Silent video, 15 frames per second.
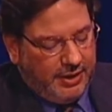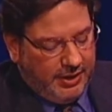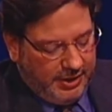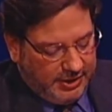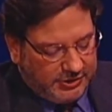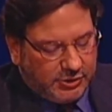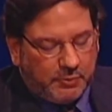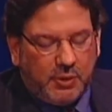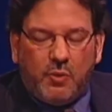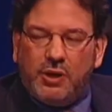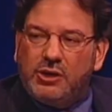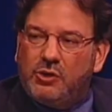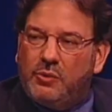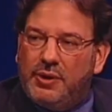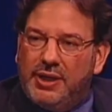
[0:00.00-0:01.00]
is that we want
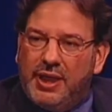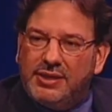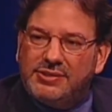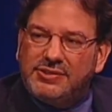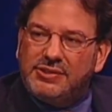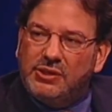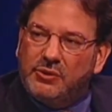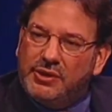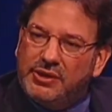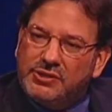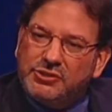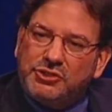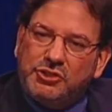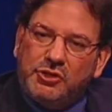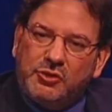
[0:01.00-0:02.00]
to create serious
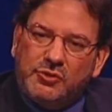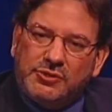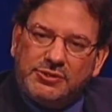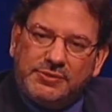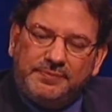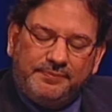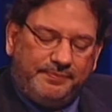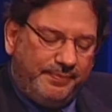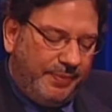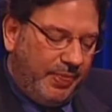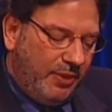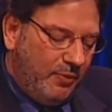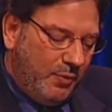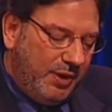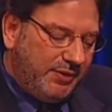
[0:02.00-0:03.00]
Jews.
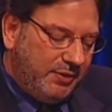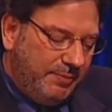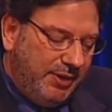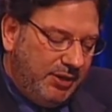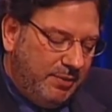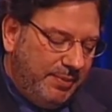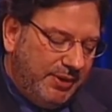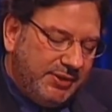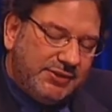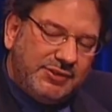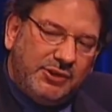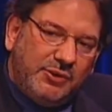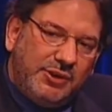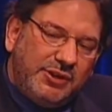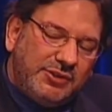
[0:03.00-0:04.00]
What does it mean to be a
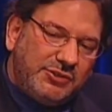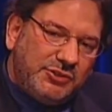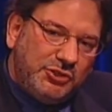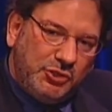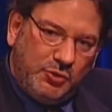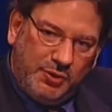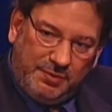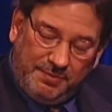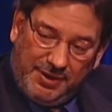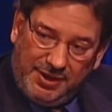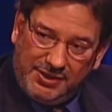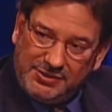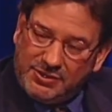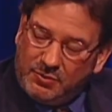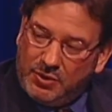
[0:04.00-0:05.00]
serious Jew? It
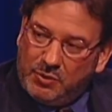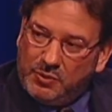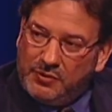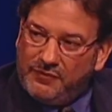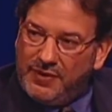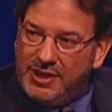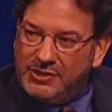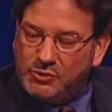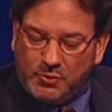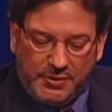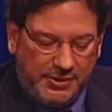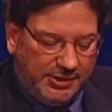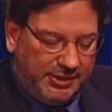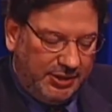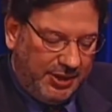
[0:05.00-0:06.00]
means that when we're faced with
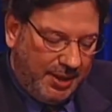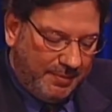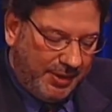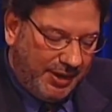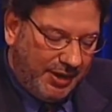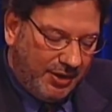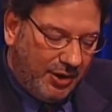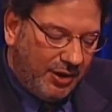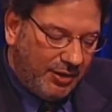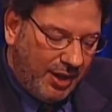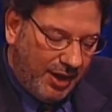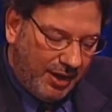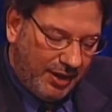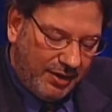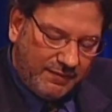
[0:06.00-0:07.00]
a dilemma in our
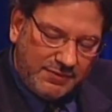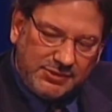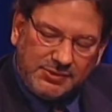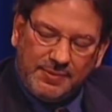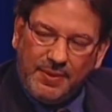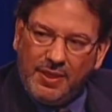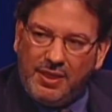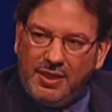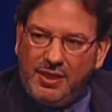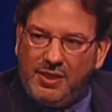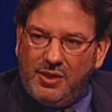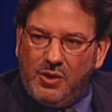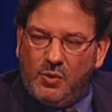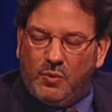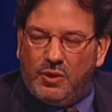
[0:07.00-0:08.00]
lives,
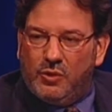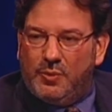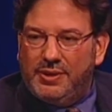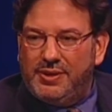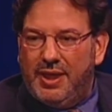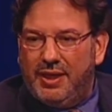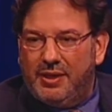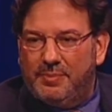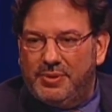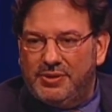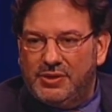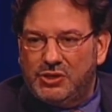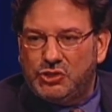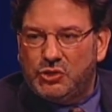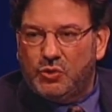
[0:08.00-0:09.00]
whether we take a
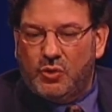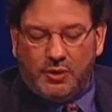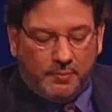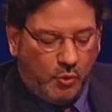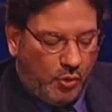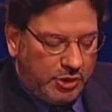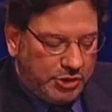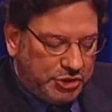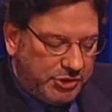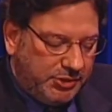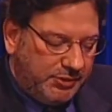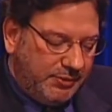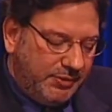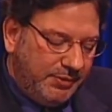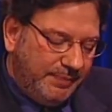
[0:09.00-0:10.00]
position on abortion,